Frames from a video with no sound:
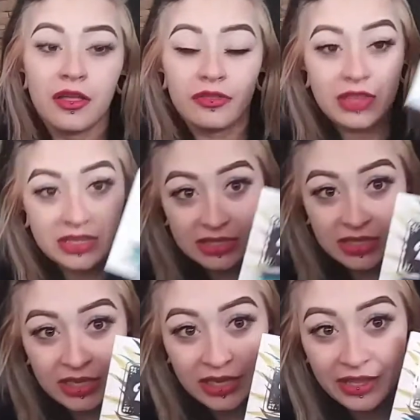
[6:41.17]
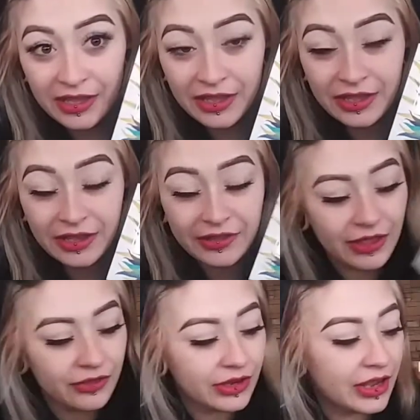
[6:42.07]
This, on the
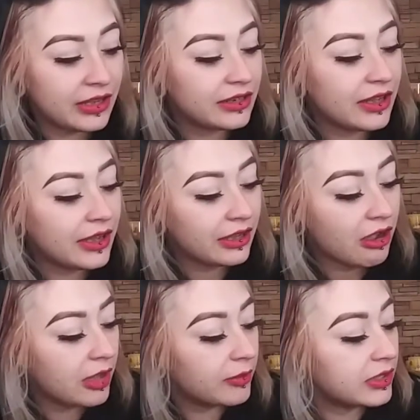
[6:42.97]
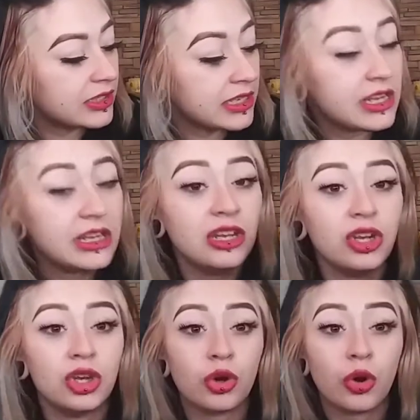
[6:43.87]
other hand, I got because I needed
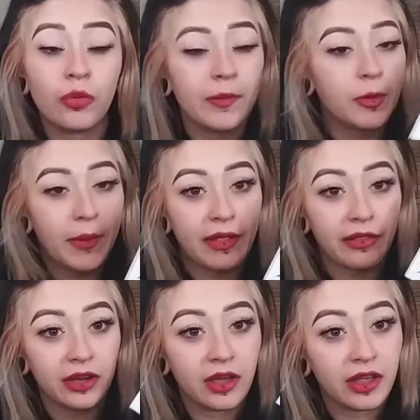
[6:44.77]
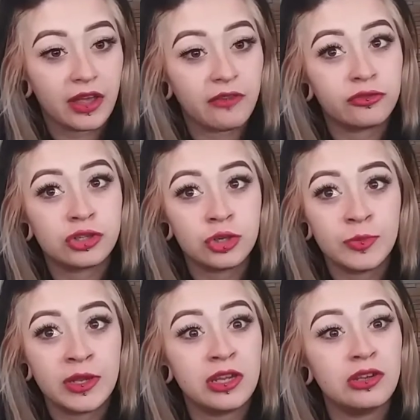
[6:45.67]
a rainbow palette. I have too
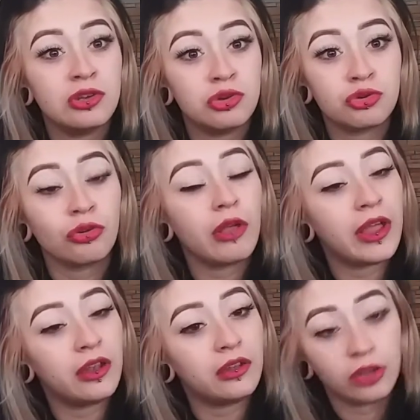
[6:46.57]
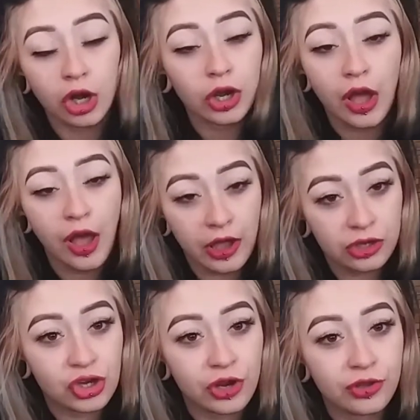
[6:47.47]
many neutral and dark
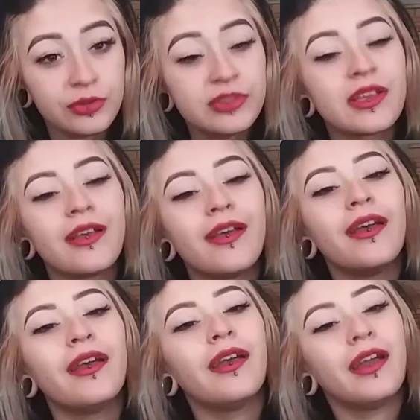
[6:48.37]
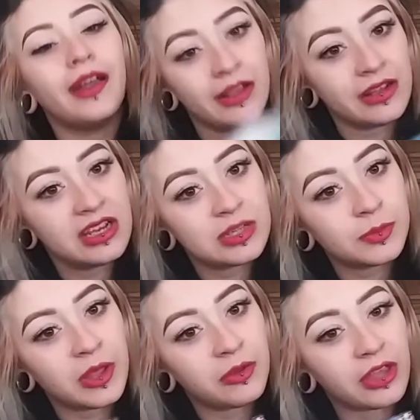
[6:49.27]
eyeshadows, and I need to
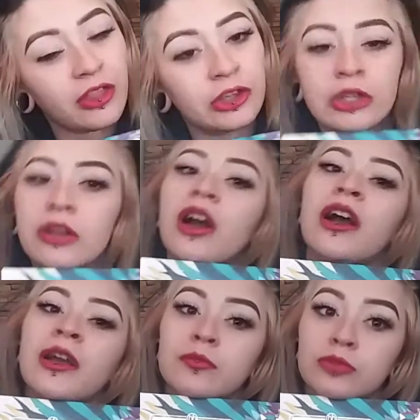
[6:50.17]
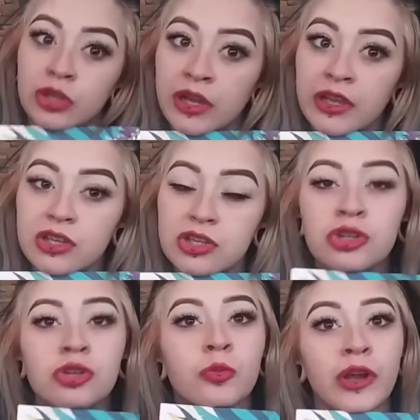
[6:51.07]
play with color. I'm trying
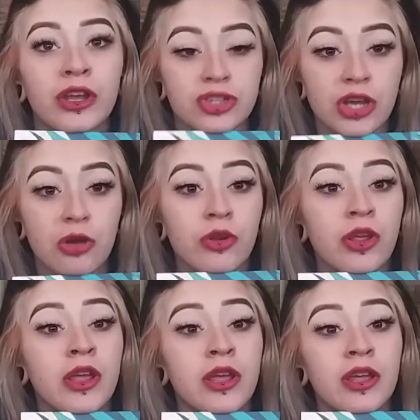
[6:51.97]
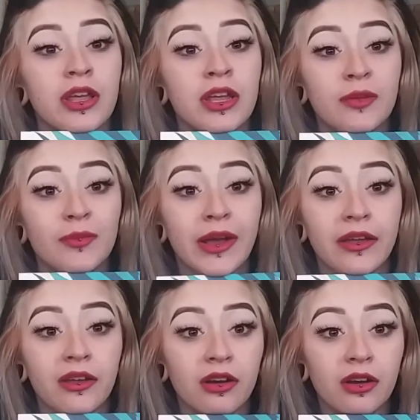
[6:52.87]
to branch out in
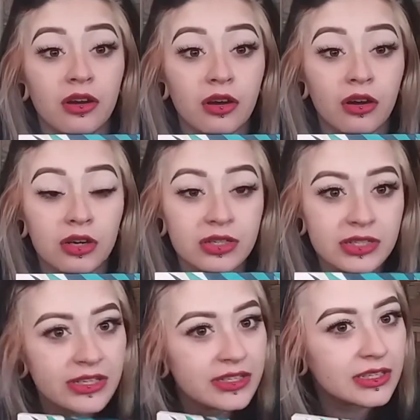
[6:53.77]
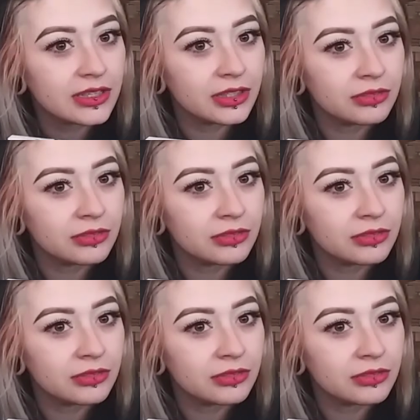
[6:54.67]
my artistic